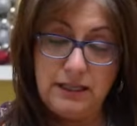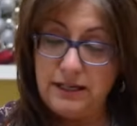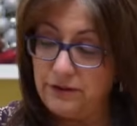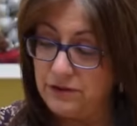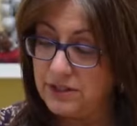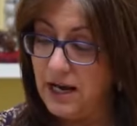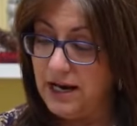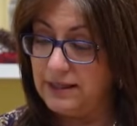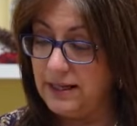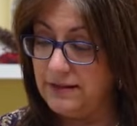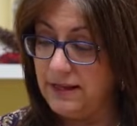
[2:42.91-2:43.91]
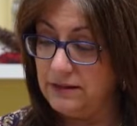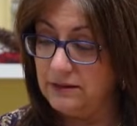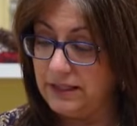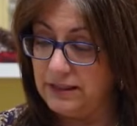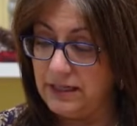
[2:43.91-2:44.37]
the other side, and then
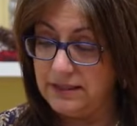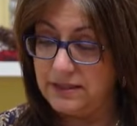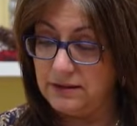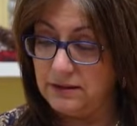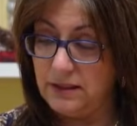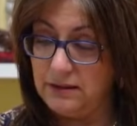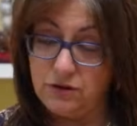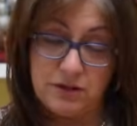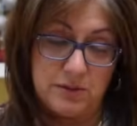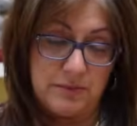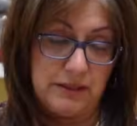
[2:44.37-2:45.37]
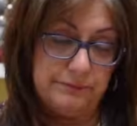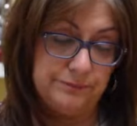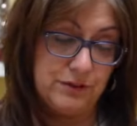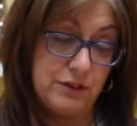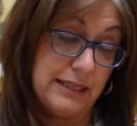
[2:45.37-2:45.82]
it'll get nice and crispy.
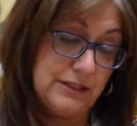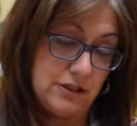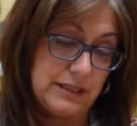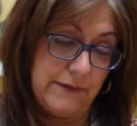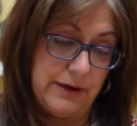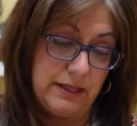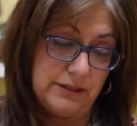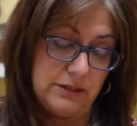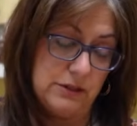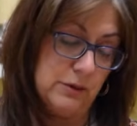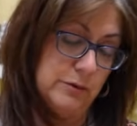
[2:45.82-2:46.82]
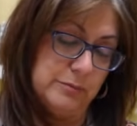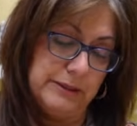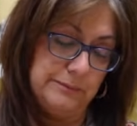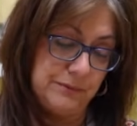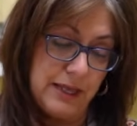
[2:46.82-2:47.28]
And so that's just how I like to do it,
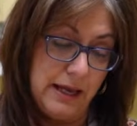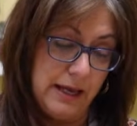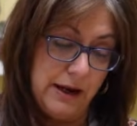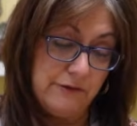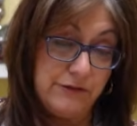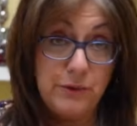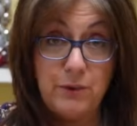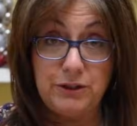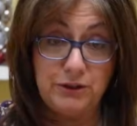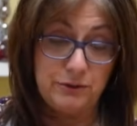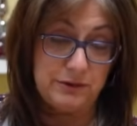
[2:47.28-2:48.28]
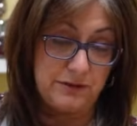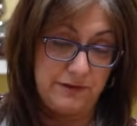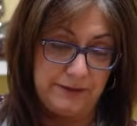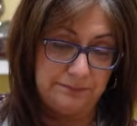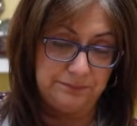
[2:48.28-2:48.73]
but however you want to do it is
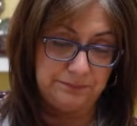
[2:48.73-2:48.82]
fine.